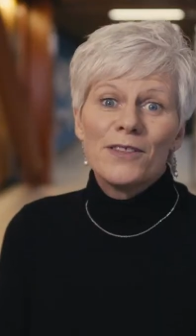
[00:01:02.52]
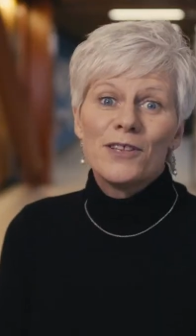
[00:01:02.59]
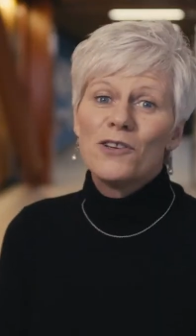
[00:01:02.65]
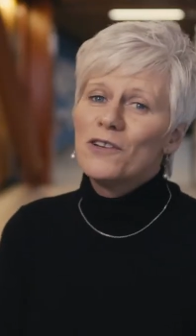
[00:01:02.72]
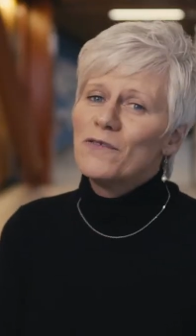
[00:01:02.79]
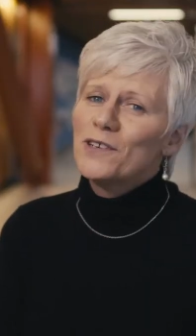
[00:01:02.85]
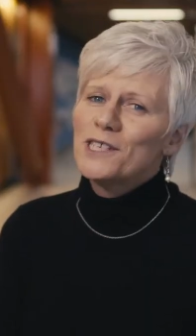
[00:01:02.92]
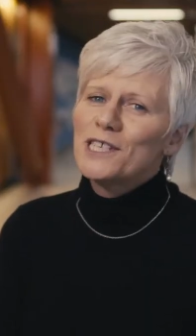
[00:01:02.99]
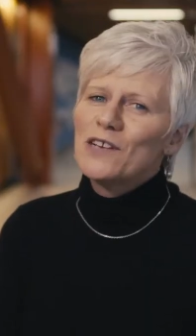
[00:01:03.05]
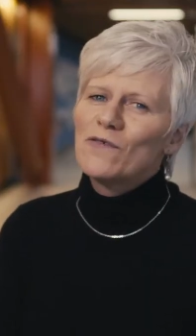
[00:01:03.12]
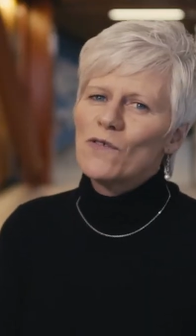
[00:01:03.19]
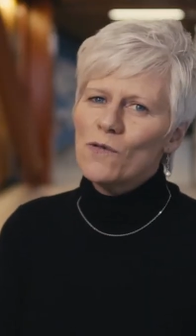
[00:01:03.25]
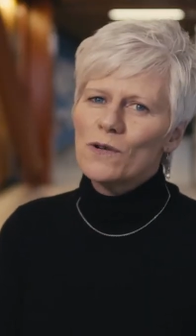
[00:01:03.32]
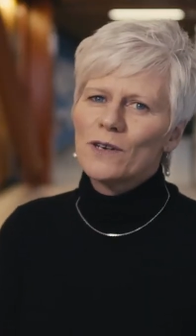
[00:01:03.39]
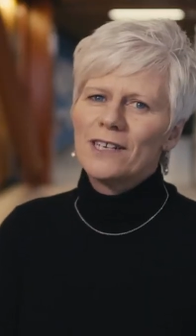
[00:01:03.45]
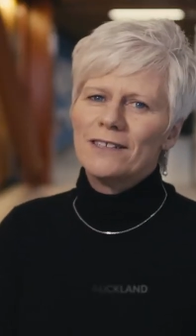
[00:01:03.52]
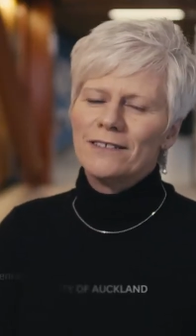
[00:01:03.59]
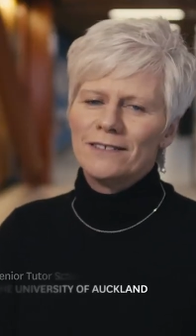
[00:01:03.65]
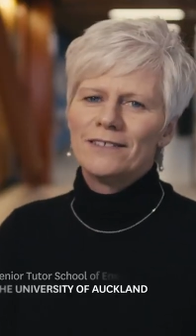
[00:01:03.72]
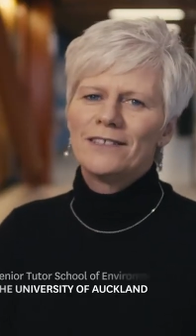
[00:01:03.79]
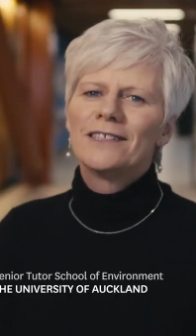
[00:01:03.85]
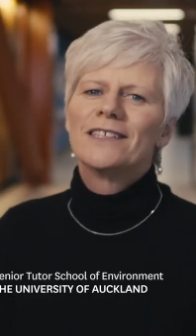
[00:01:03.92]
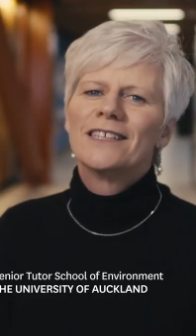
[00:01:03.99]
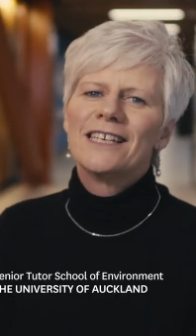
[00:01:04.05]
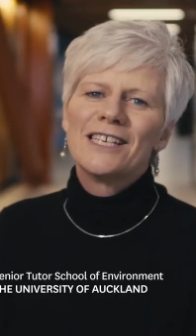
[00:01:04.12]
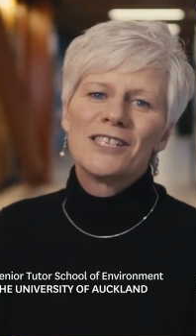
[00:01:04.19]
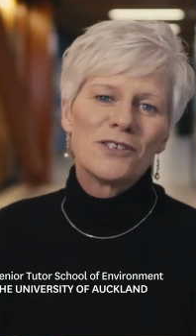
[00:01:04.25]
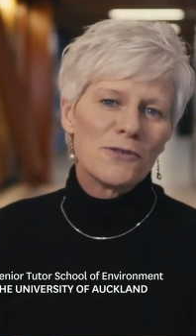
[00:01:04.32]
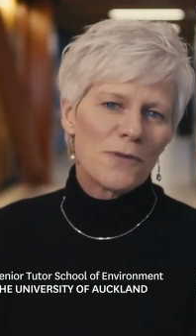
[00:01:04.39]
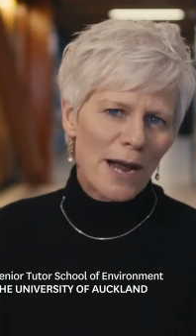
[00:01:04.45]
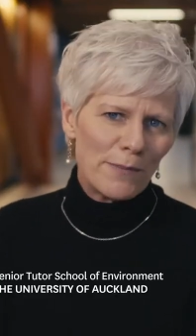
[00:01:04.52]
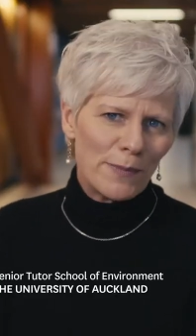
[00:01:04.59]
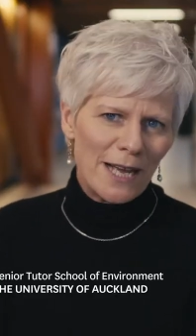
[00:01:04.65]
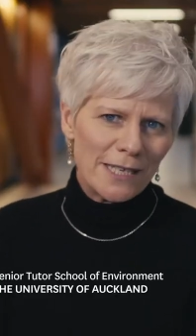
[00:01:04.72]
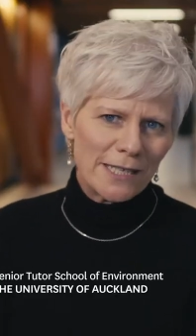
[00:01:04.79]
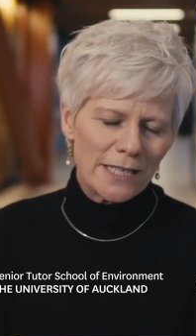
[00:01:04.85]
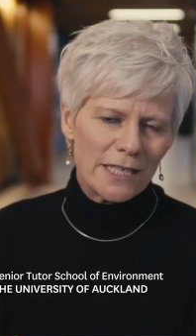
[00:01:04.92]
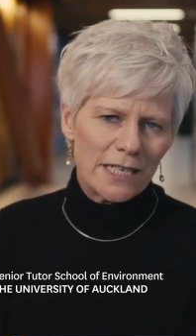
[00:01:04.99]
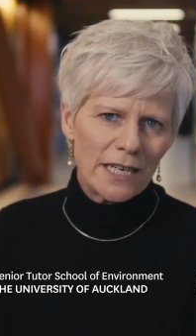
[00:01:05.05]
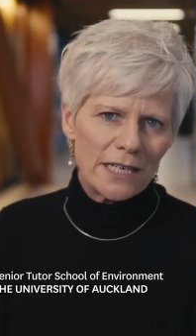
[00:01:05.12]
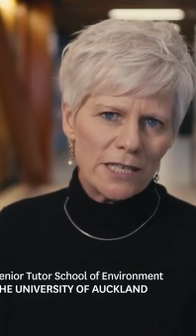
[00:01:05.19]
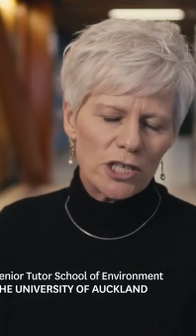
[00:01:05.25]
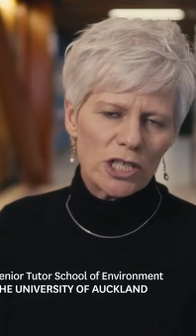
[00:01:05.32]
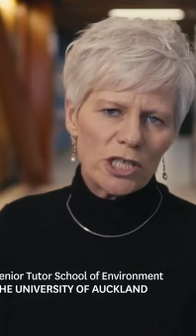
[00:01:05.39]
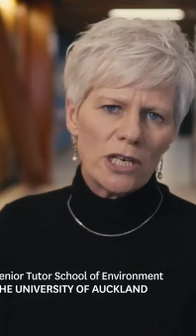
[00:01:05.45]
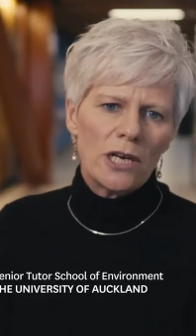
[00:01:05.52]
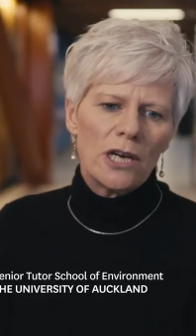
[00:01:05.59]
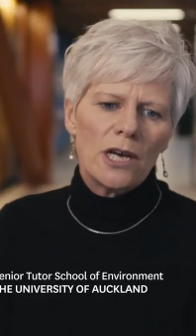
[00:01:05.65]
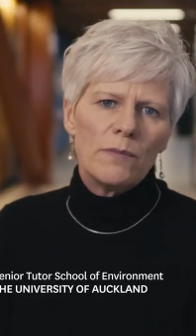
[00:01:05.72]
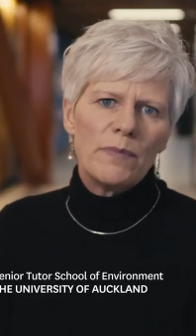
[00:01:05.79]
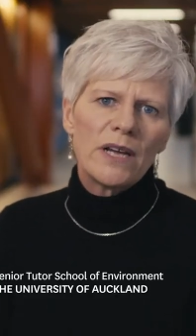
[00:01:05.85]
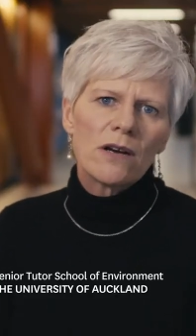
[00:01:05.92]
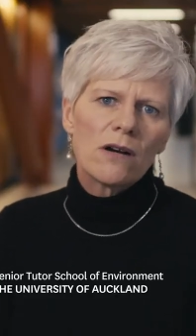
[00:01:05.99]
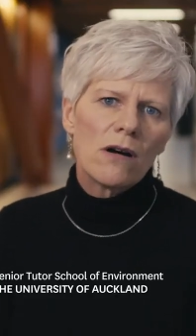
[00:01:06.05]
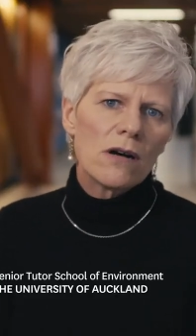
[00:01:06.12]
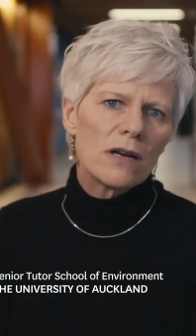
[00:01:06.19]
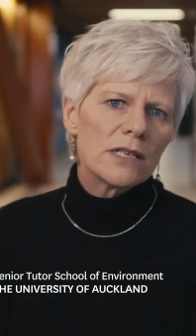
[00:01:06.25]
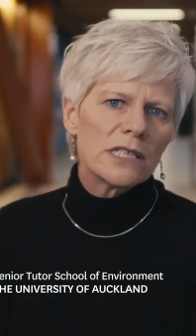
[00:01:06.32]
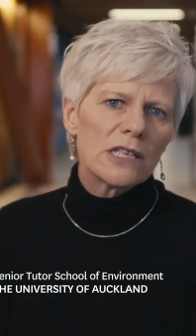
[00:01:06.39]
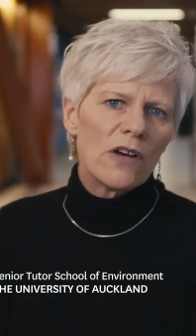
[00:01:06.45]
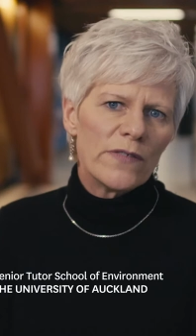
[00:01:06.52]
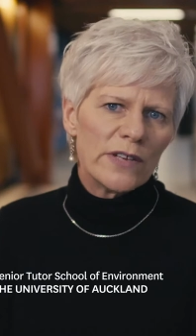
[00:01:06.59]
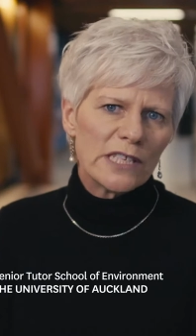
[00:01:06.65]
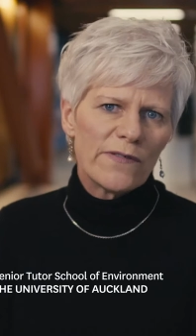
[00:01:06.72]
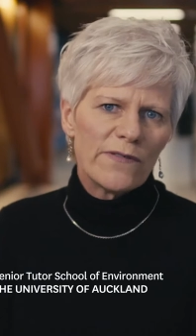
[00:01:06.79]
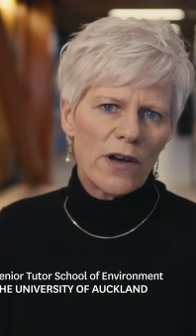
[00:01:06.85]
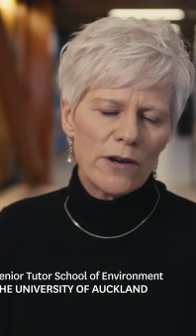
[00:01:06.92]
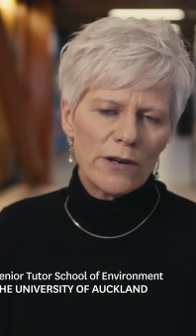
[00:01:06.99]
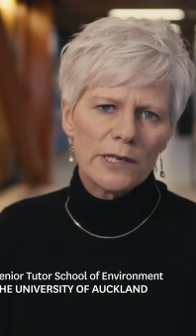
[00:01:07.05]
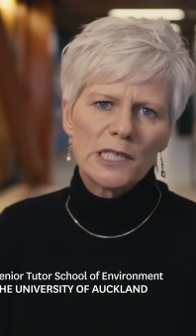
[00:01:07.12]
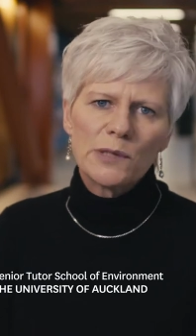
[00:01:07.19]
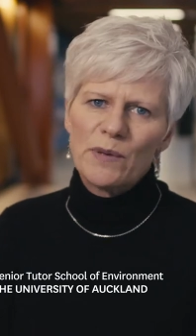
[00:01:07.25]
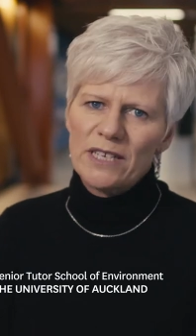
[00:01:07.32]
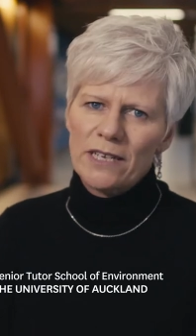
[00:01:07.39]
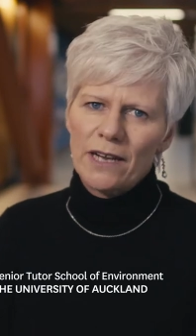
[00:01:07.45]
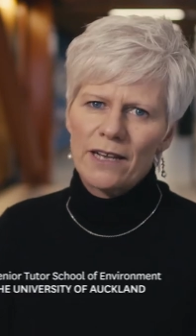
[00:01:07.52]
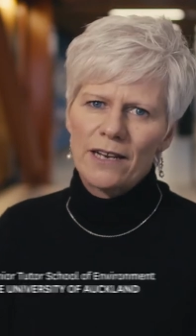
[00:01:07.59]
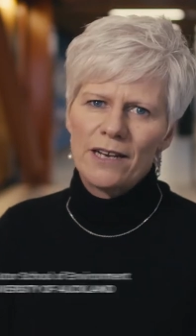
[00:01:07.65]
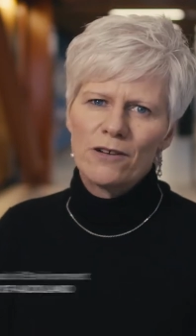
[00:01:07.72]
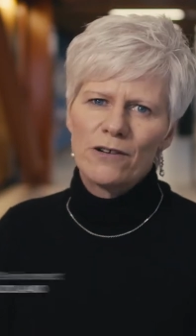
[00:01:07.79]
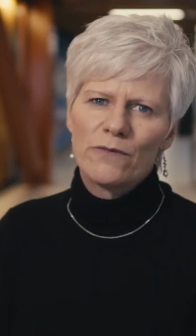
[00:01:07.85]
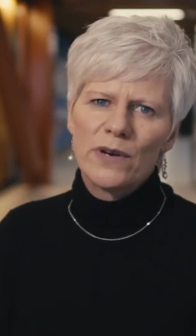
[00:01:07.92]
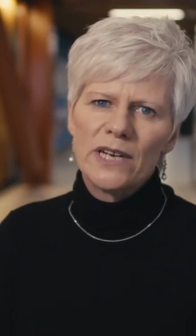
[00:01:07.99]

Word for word: The University of Auckland is a great place to teach because of its focus particularly on